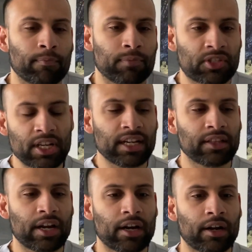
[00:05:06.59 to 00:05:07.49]
sitting
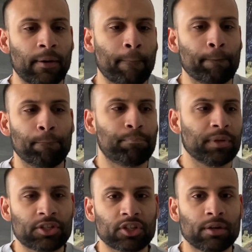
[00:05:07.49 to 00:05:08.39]
there
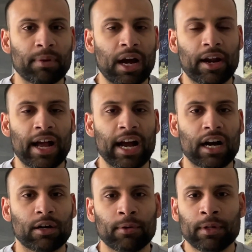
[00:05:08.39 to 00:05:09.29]
bitching about
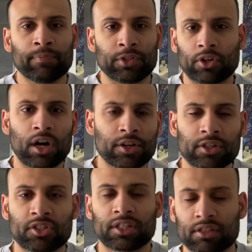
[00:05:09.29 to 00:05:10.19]
how you're under
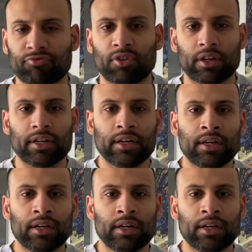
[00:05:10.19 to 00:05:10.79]
6 foot,